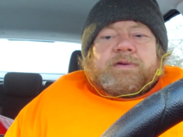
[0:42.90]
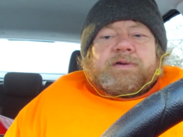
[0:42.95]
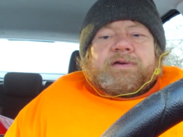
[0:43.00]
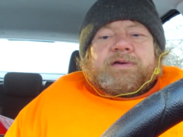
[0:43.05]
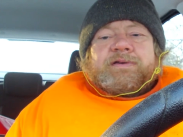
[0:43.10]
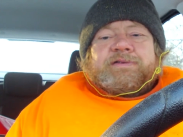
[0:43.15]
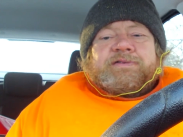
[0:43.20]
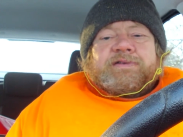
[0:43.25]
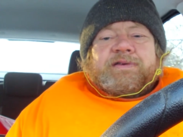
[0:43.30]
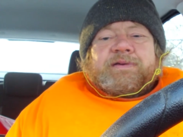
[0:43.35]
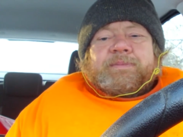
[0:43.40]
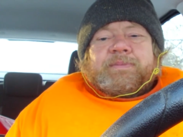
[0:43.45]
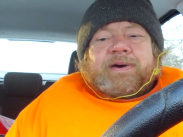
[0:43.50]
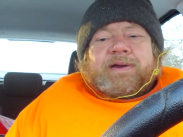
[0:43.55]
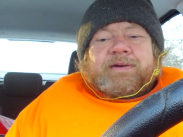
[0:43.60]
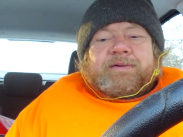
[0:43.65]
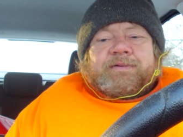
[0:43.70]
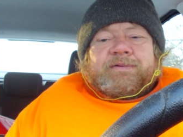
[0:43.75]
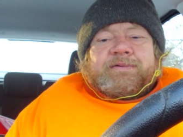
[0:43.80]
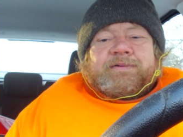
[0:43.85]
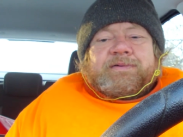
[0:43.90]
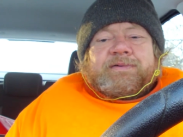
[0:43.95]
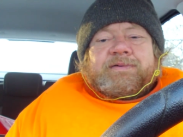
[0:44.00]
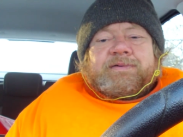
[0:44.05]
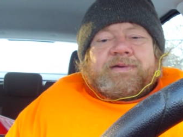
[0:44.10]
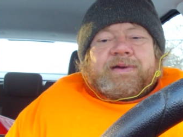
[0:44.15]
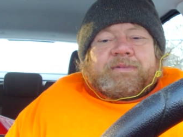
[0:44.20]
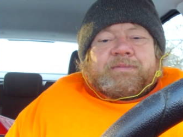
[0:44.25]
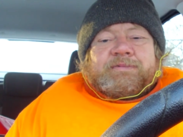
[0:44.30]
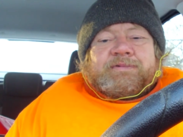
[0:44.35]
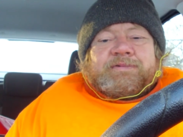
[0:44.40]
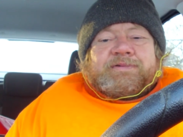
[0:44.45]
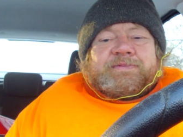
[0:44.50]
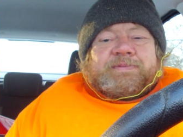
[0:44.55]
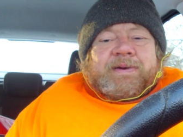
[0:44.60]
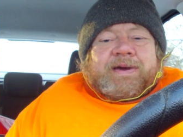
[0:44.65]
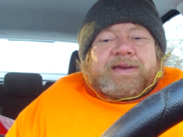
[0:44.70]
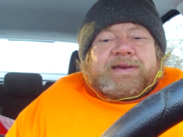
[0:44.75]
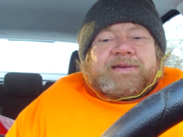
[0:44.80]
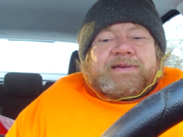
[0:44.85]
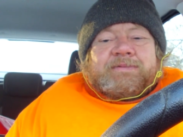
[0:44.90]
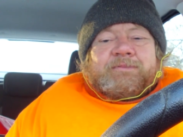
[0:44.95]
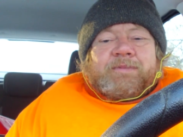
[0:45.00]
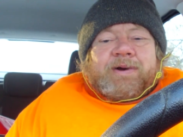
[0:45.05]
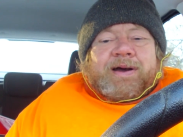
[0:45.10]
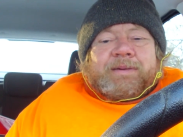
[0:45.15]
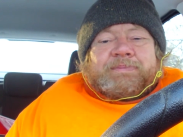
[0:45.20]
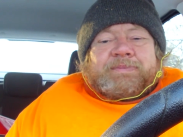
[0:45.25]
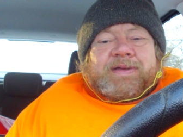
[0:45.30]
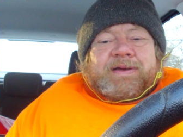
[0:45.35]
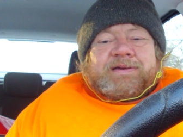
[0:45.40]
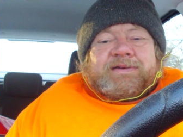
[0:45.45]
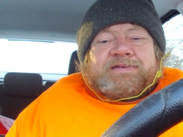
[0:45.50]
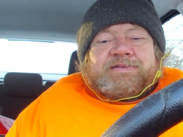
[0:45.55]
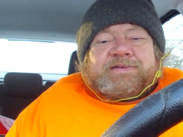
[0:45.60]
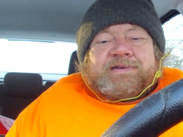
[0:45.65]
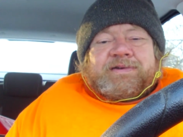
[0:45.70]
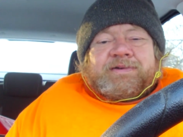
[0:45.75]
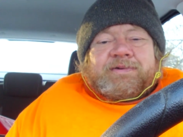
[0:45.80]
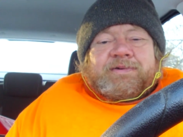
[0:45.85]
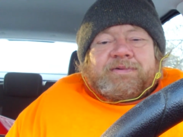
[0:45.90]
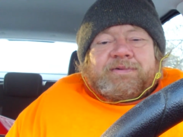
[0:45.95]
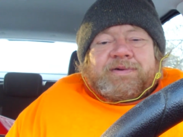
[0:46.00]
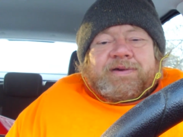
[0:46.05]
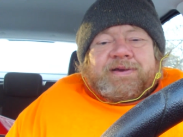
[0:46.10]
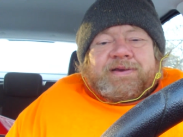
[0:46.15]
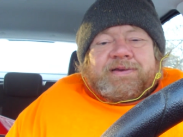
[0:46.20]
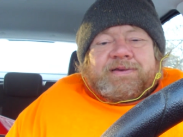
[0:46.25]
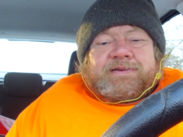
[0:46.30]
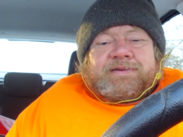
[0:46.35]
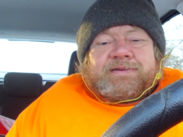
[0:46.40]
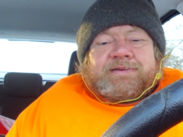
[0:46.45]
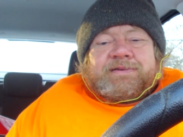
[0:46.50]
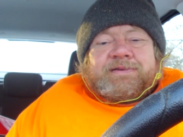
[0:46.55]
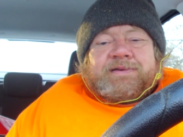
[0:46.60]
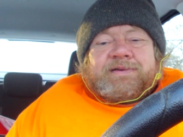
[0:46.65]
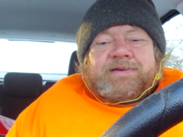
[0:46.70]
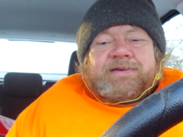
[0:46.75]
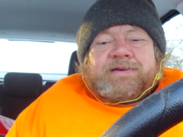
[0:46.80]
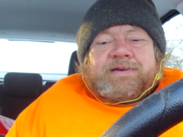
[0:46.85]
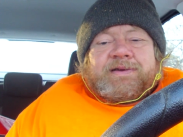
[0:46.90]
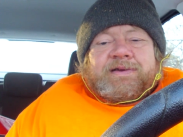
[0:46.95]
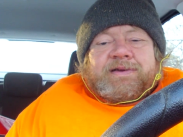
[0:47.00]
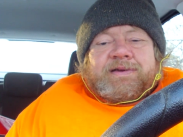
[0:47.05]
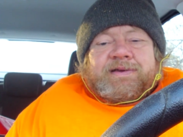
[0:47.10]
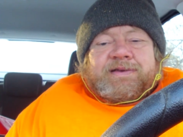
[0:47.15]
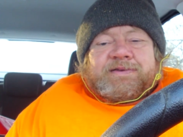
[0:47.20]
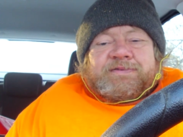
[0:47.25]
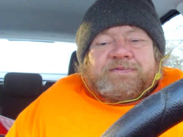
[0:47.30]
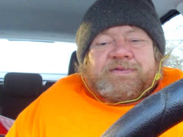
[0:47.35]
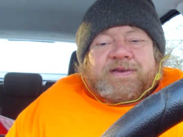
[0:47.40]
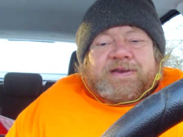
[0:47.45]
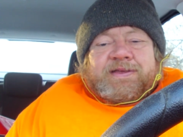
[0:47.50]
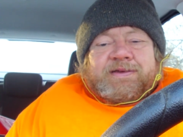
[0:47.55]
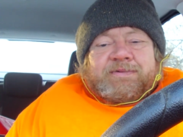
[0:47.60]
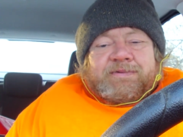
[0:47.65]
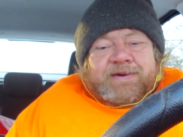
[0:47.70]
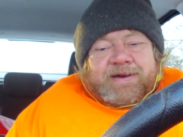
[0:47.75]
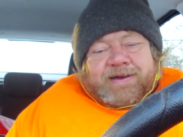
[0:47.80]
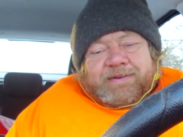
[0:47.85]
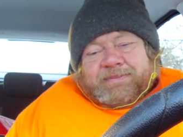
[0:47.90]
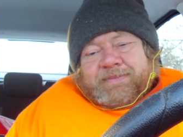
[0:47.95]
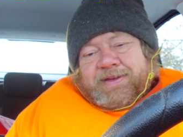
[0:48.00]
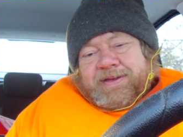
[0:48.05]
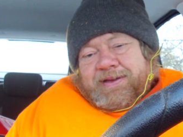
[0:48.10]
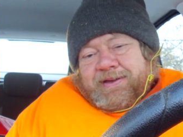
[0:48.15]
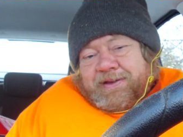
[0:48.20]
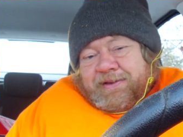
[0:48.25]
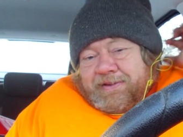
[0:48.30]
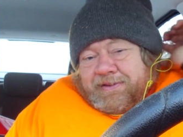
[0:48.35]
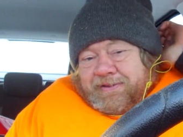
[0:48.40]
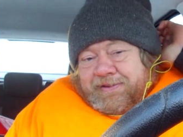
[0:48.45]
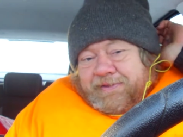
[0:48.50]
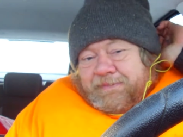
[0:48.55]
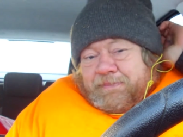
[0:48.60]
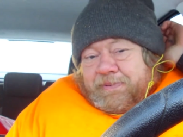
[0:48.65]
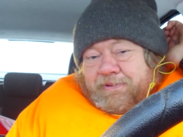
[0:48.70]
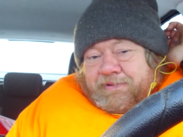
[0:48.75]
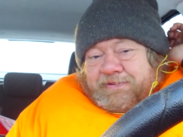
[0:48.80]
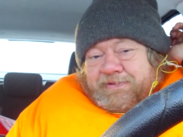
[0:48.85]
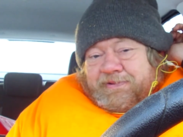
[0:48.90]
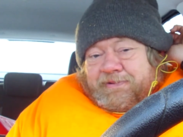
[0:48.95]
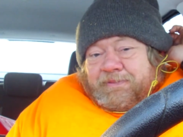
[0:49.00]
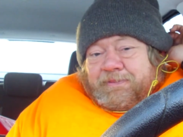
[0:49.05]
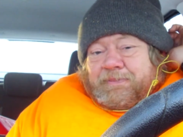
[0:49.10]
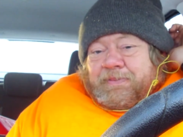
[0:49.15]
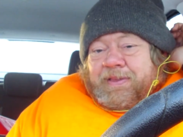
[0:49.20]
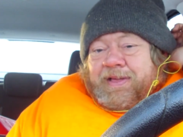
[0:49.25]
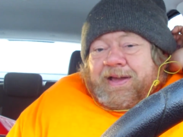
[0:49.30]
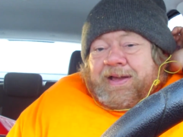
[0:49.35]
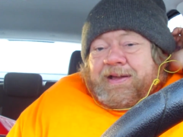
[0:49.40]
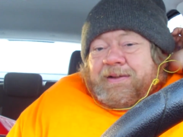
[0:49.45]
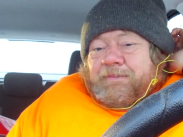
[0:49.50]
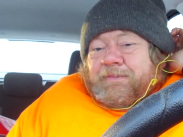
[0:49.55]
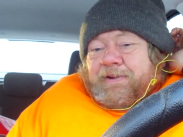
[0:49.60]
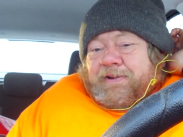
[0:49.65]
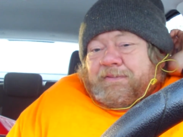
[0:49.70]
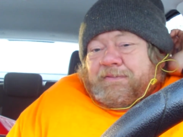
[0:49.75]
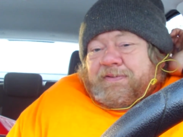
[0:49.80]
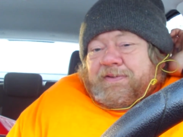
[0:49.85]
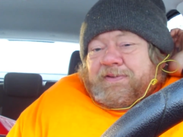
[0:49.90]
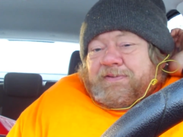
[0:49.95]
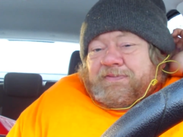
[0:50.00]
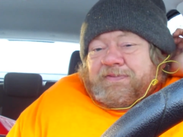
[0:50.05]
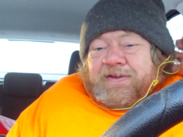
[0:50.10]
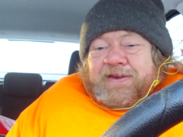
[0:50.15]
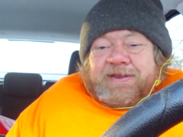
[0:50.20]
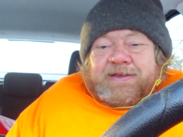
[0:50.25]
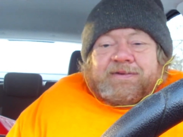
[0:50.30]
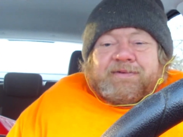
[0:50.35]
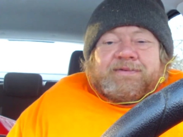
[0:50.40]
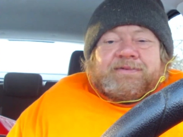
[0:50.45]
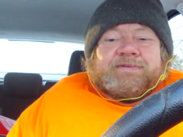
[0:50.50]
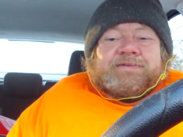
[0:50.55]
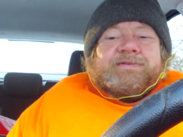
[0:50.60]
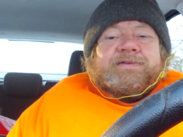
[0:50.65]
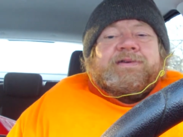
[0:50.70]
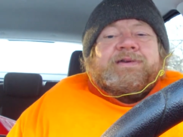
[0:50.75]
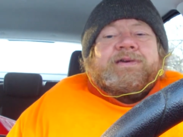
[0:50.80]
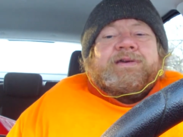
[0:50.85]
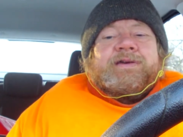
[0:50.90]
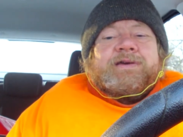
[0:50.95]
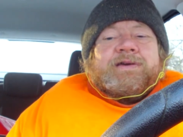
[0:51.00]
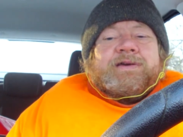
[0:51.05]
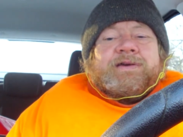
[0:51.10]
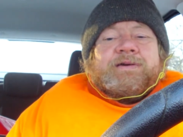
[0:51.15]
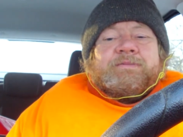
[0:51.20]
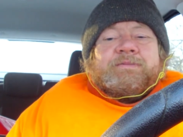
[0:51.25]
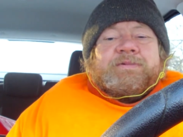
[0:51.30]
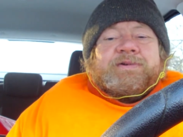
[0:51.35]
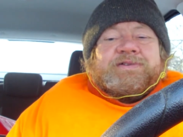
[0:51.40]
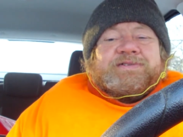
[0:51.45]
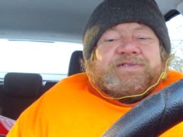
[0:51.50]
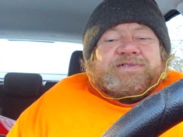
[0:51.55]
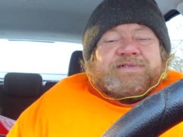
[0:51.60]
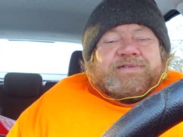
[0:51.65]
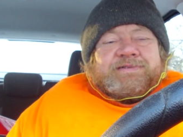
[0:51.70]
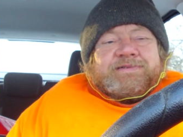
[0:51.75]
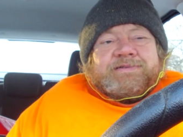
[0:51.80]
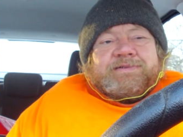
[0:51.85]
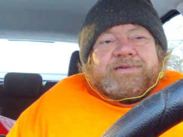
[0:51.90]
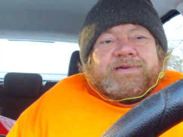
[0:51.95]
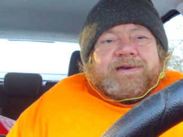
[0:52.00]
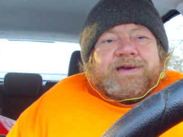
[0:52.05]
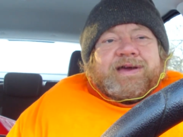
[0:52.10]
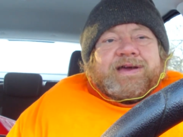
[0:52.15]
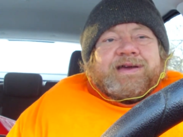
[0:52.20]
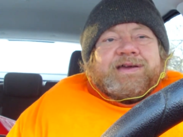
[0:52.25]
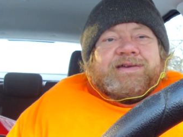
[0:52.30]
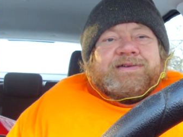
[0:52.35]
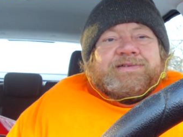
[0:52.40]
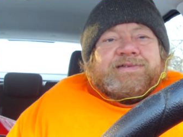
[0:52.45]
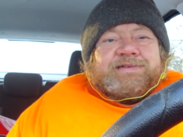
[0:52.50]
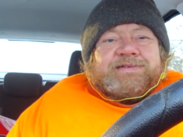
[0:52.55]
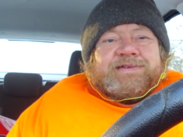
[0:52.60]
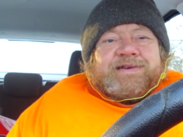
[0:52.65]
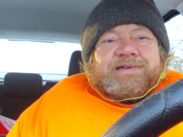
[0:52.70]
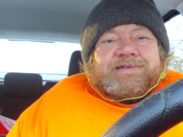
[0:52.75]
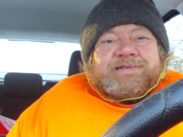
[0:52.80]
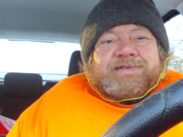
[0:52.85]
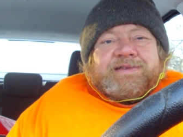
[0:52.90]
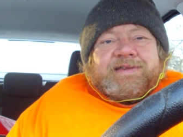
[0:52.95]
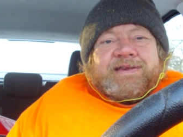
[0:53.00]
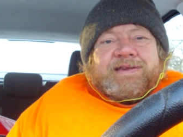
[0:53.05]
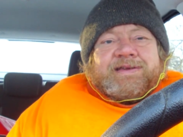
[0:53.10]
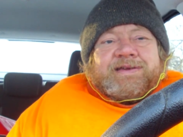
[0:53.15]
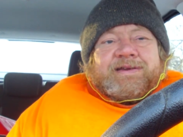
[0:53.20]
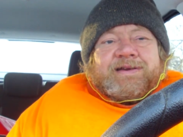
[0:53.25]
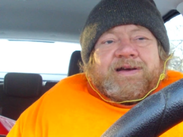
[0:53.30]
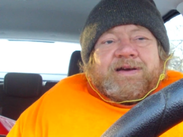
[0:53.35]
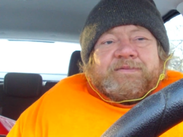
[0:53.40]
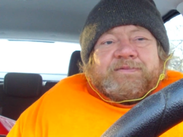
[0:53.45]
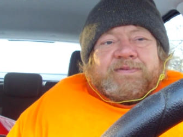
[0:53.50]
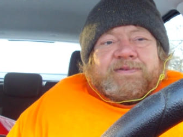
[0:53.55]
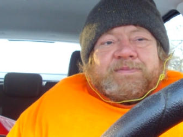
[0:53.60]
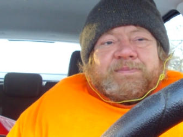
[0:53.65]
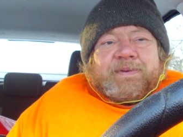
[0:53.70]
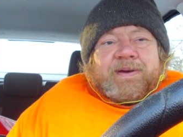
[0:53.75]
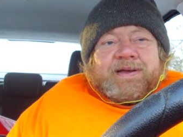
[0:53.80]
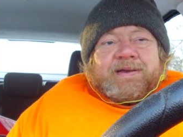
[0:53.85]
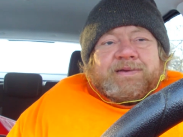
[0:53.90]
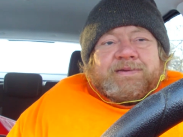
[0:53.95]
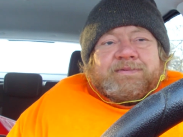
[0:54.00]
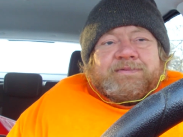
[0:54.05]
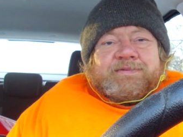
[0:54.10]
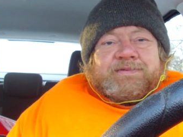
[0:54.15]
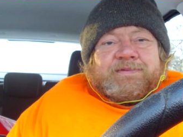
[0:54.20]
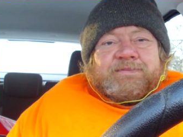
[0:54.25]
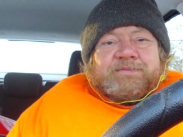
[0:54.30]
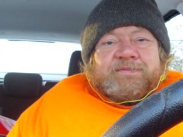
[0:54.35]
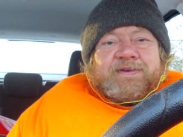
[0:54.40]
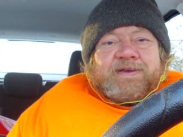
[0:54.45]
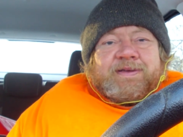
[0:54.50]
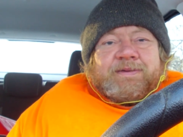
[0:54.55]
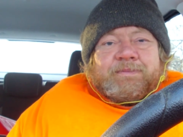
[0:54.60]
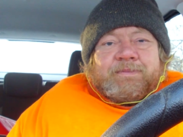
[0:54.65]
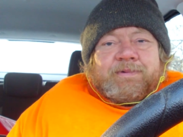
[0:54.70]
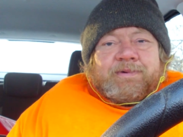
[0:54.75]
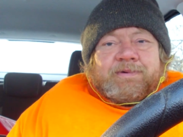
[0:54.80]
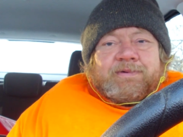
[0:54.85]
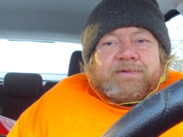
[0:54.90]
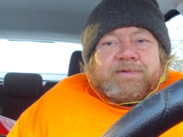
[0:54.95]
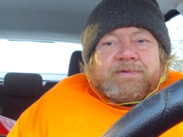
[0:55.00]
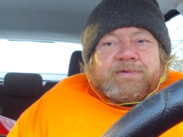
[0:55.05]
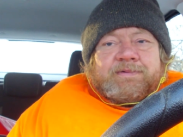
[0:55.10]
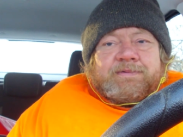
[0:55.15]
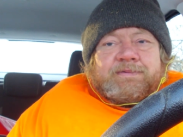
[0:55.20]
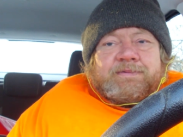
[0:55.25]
that's a little better. I'm responding to Waptek0 and his video on me. I posted a reply on one of his videos in which I suggested that he get off his butt and do some field work,